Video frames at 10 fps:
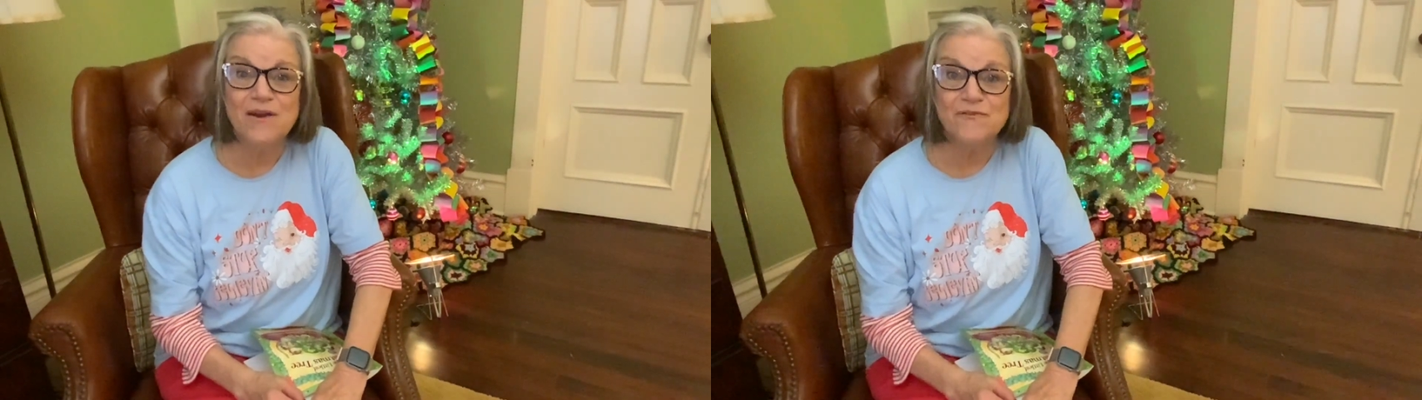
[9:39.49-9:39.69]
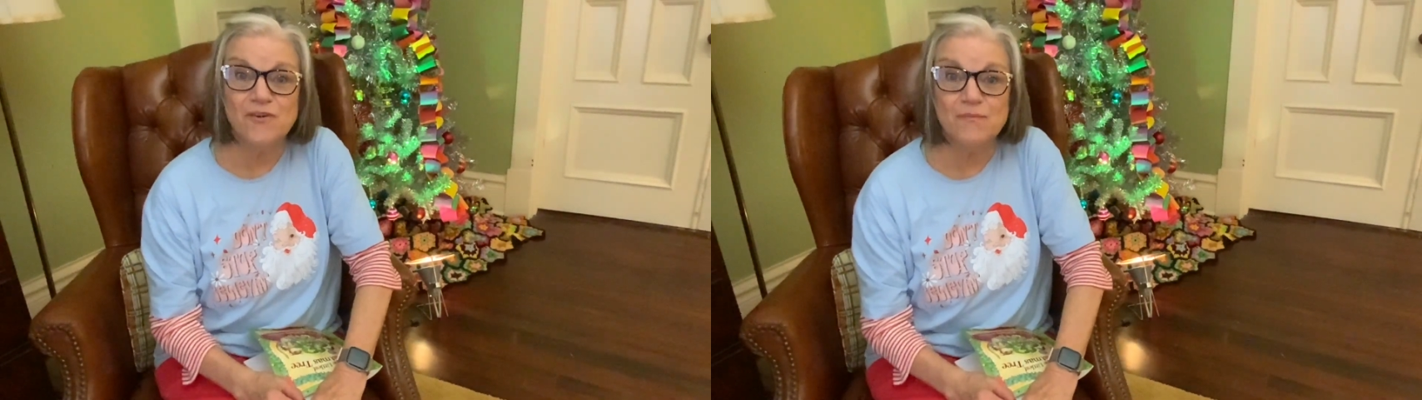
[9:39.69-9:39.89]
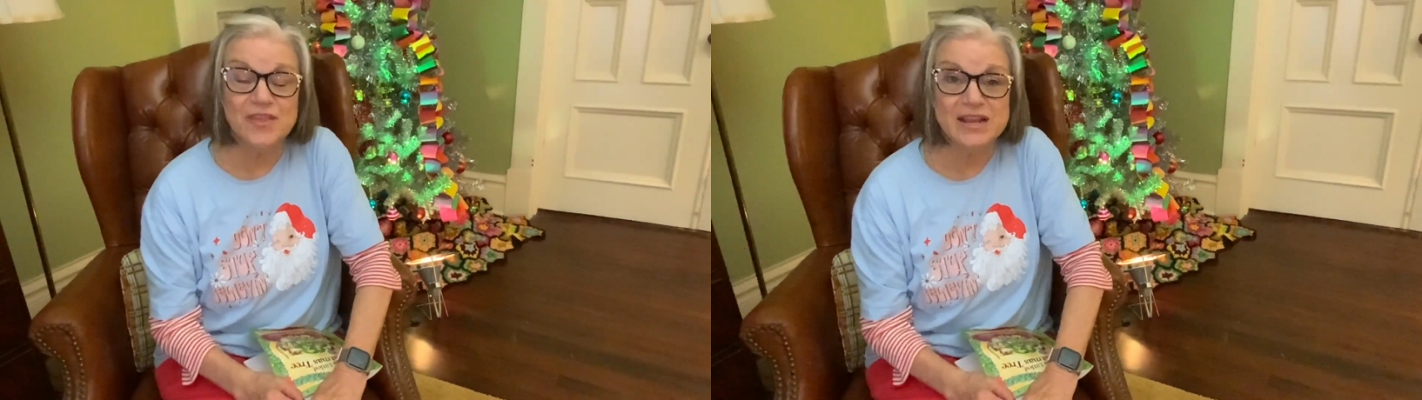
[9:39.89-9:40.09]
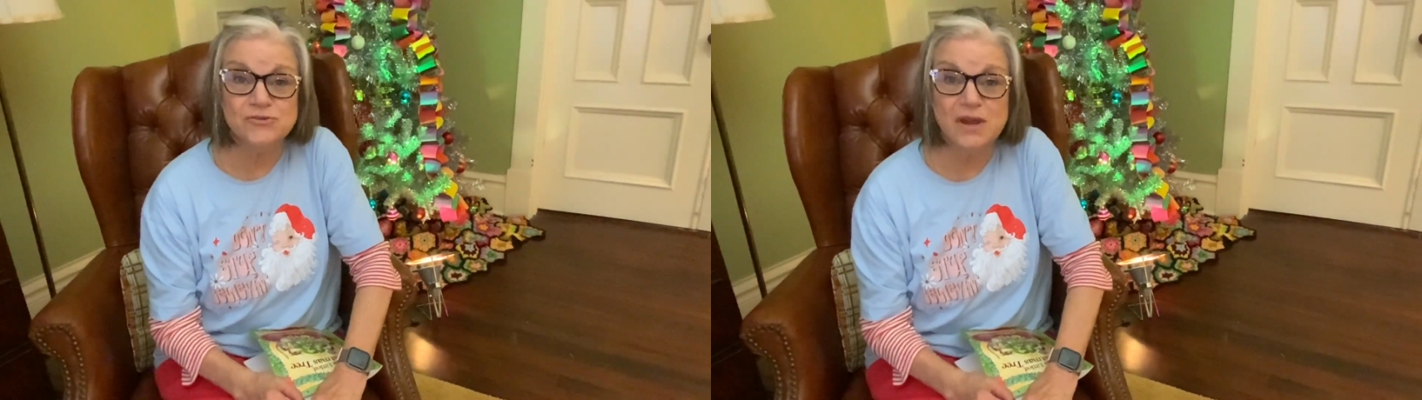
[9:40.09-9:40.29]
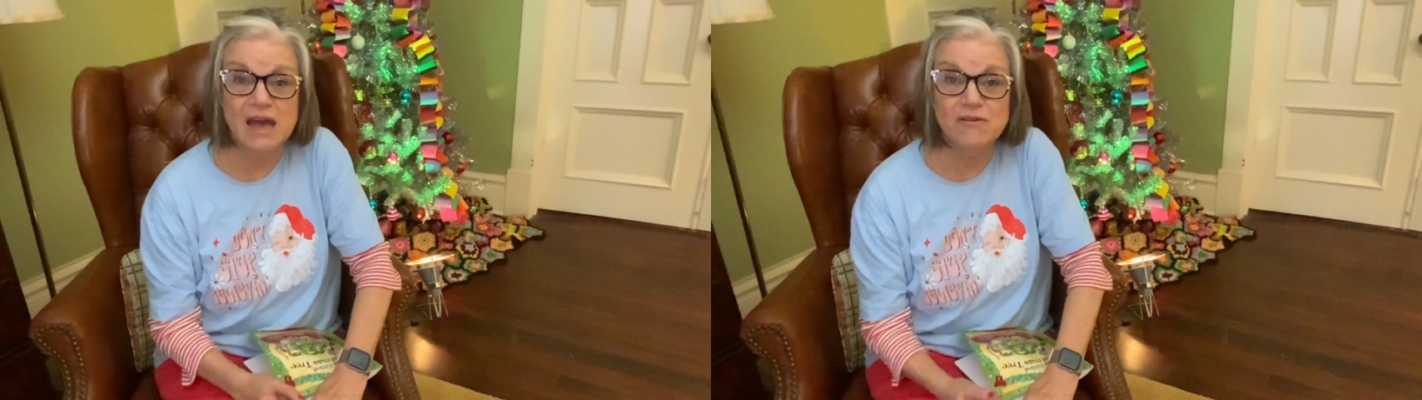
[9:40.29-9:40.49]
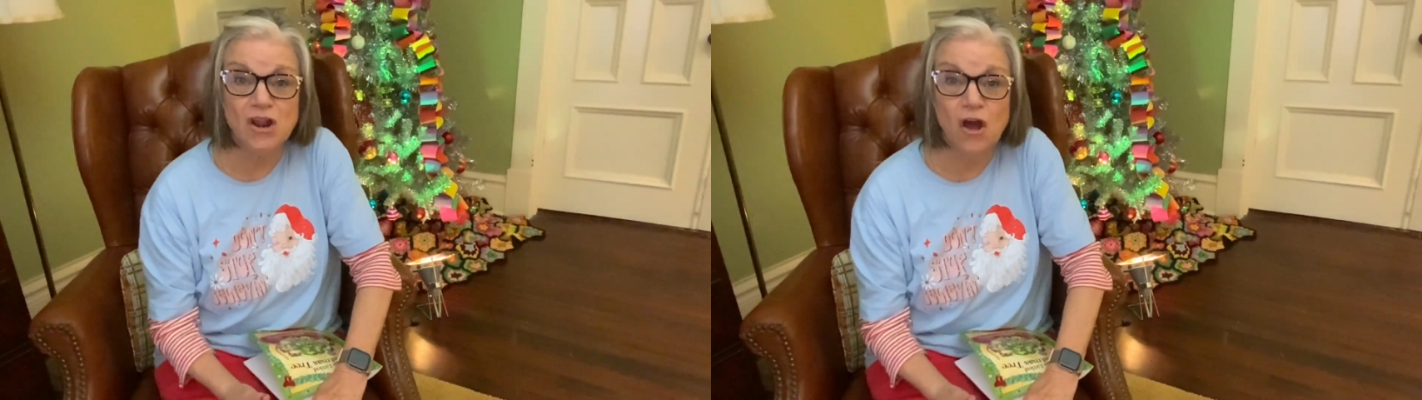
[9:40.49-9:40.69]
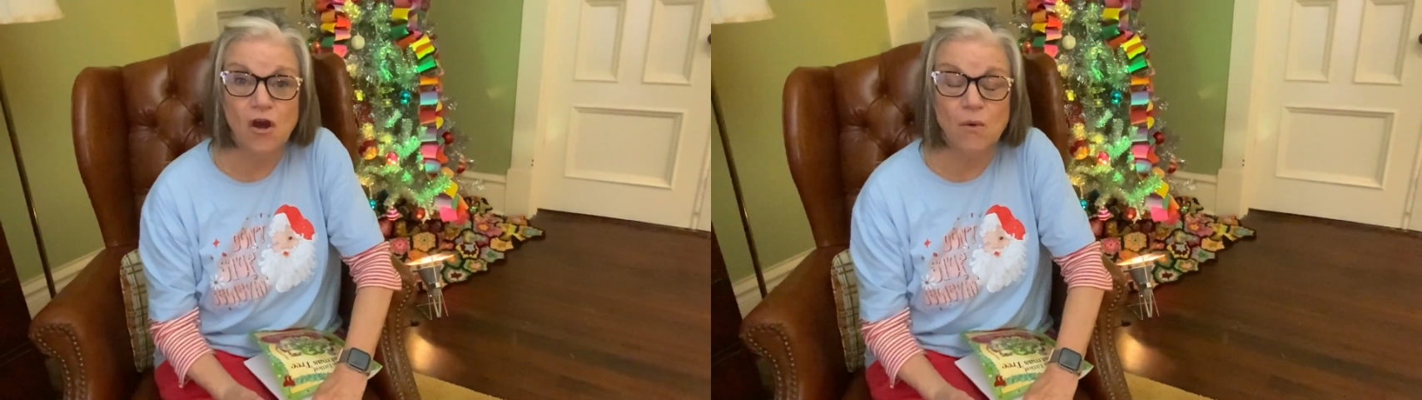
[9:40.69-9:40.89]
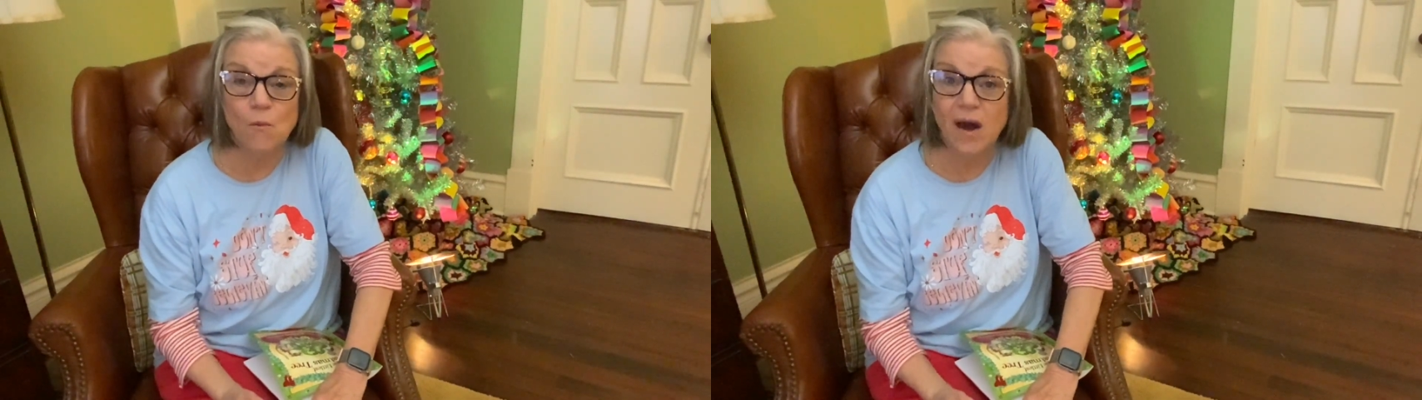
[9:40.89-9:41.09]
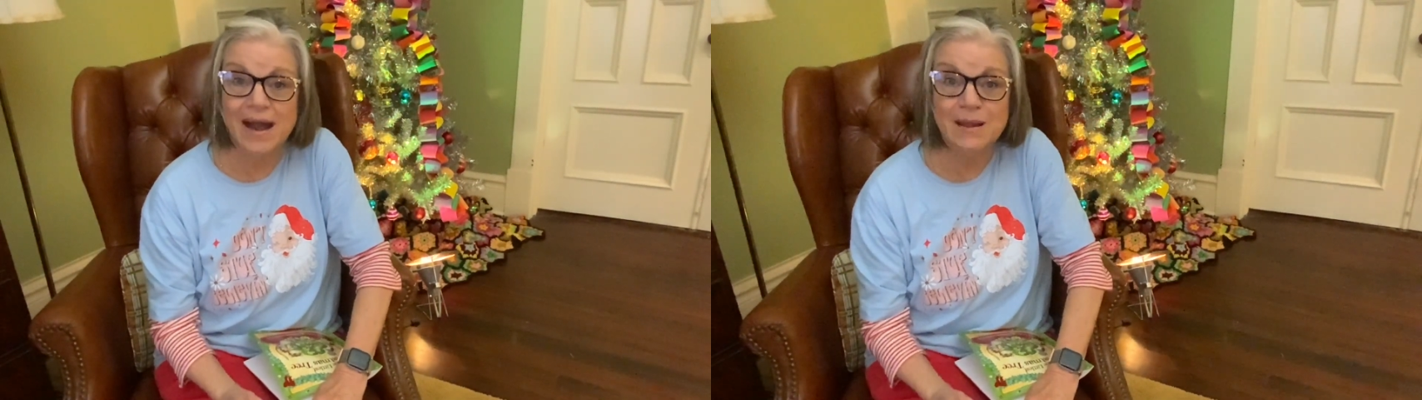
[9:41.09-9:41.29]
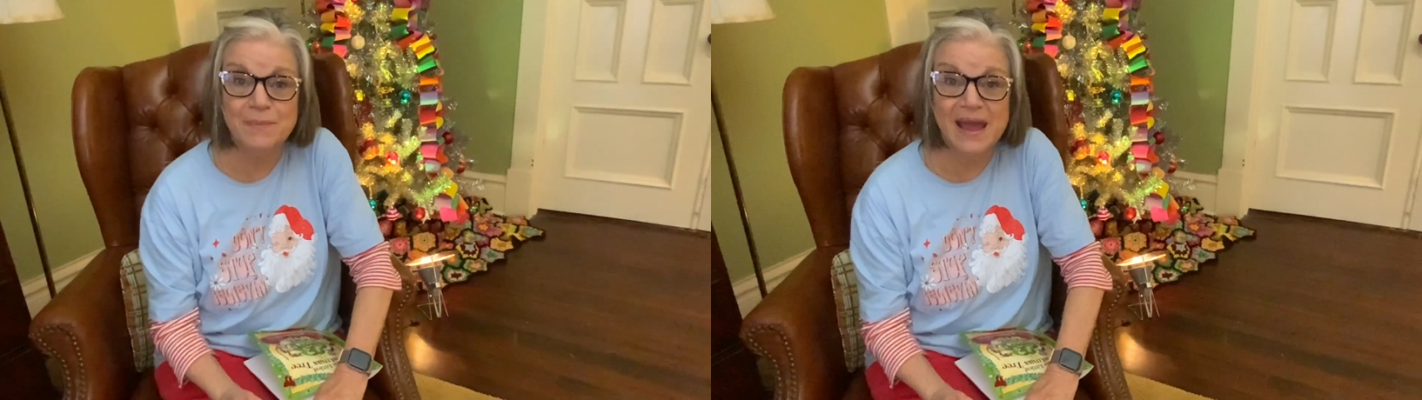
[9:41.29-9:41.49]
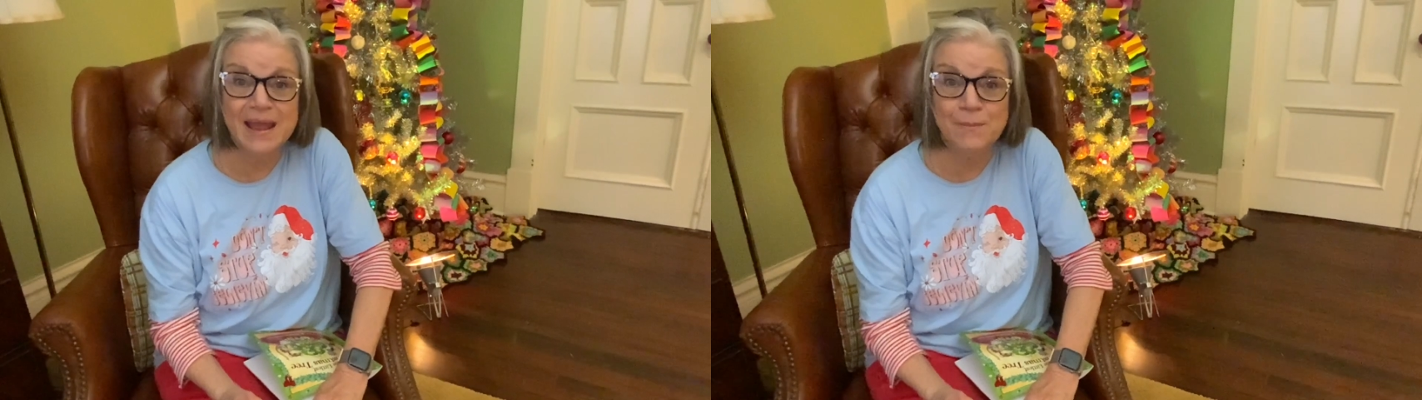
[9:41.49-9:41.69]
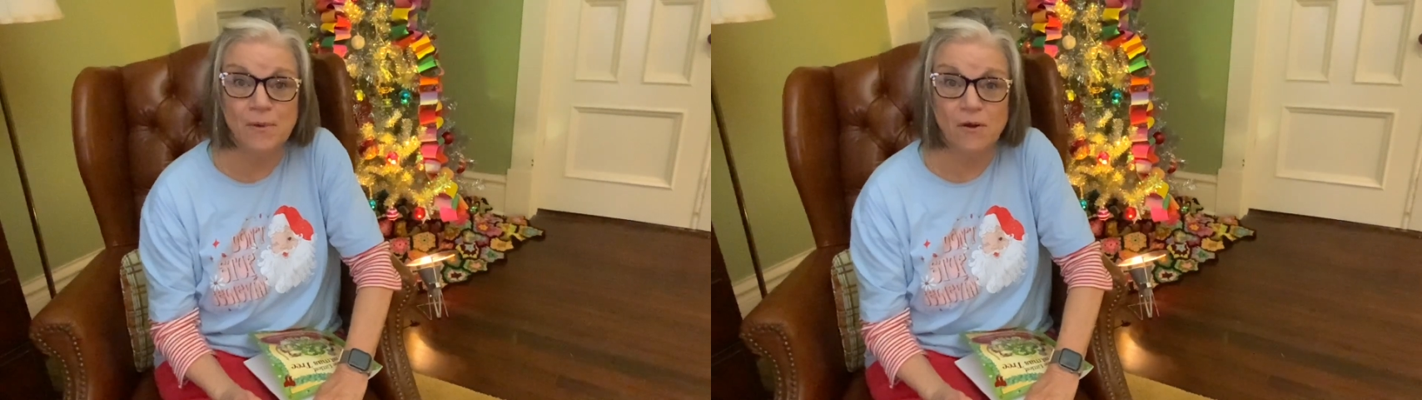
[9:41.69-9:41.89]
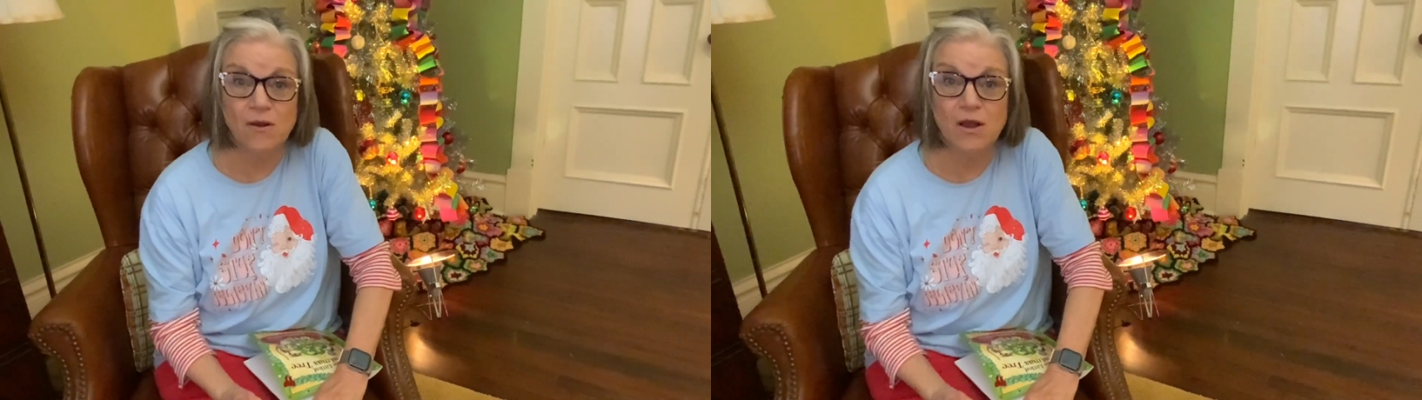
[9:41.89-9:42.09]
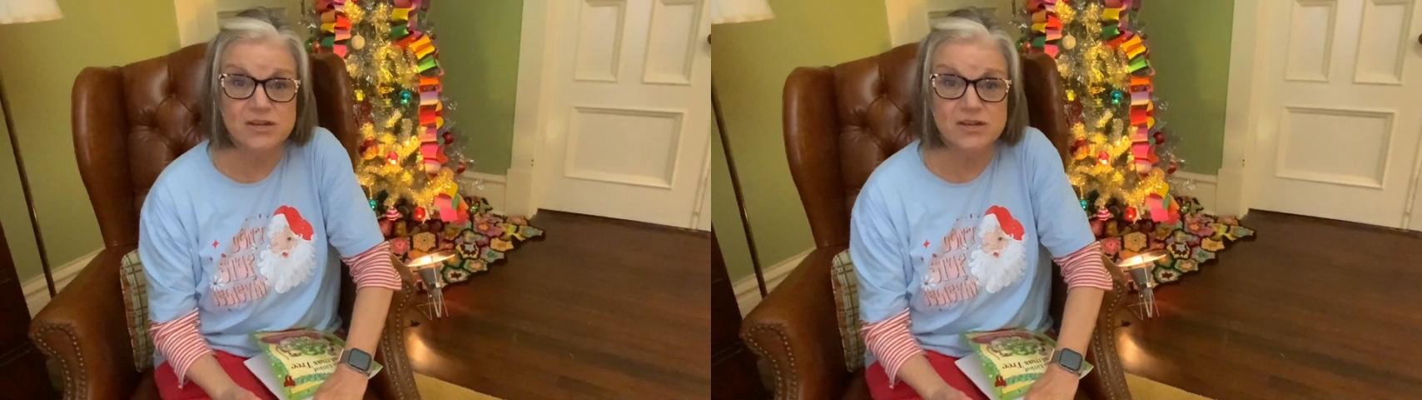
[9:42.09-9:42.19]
from things you have at home: white paper,